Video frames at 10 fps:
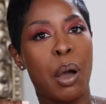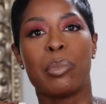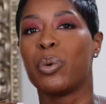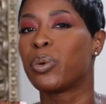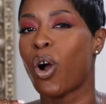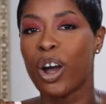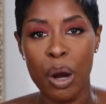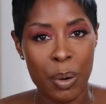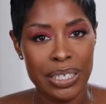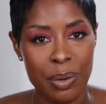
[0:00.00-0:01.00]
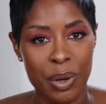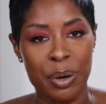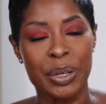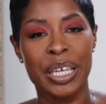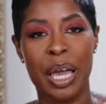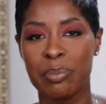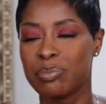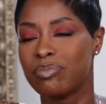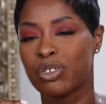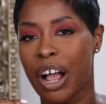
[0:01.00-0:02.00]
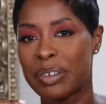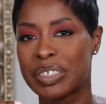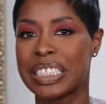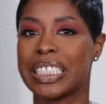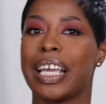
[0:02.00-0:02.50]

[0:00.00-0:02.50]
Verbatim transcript: But we were on our way somewhere and we kept driving.